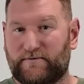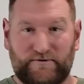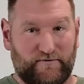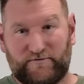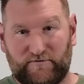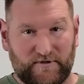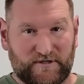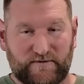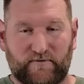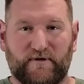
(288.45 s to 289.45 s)
who don't do
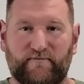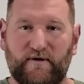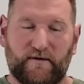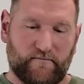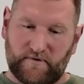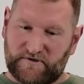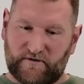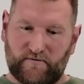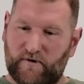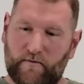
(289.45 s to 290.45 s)
this for a living, and there's
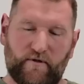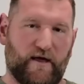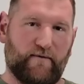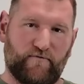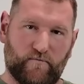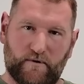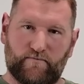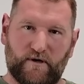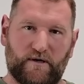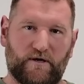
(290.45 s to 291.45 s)
nothing wrong with that. If you want
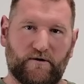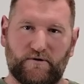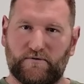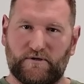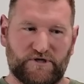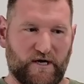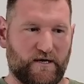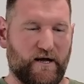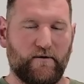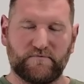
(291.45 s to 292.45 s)
to bring gear and
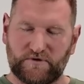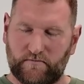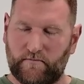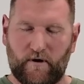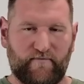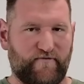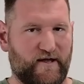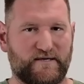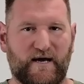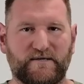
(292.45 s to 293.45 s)
check it out,
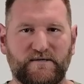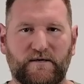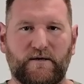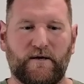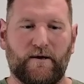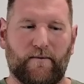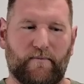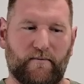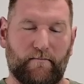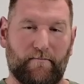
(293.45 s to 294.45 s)
fantastic.
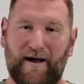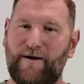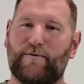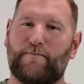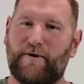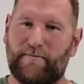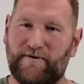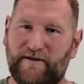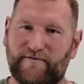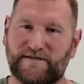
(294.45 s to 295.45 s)
But my only pet
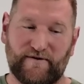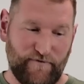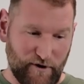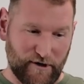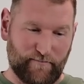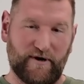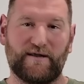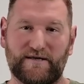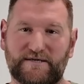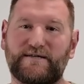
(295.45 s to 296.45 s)
peeve is, if you're going to
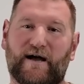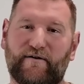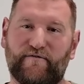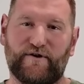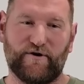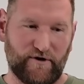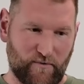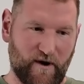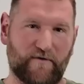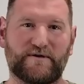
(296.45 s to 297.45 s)
bring this stuff and you're going
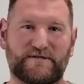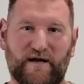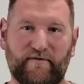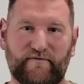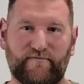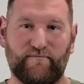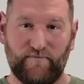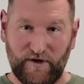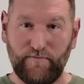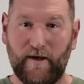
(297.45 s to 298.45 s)
to wear this stuff,
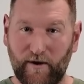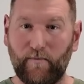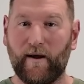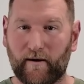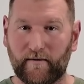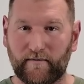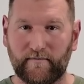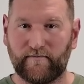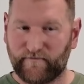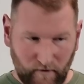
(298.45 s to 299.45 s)
then you better wear it.
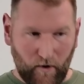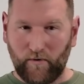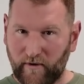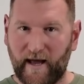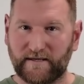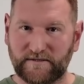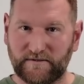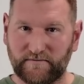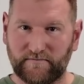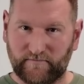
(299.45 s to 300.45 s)
for the whole
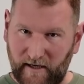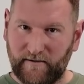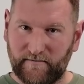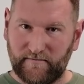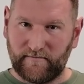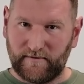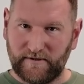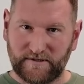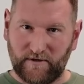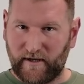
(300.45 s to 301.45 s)
class, right?
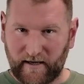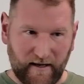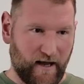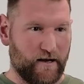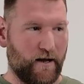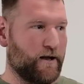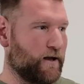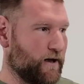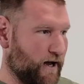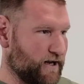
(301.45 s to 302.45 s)
There is no like, I
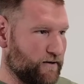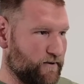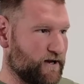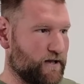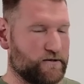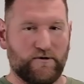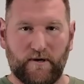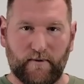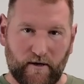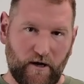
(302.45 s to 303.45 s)
can't be on
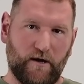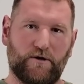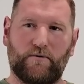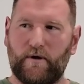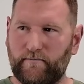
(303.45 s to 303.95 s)
duty and be like, hey, you know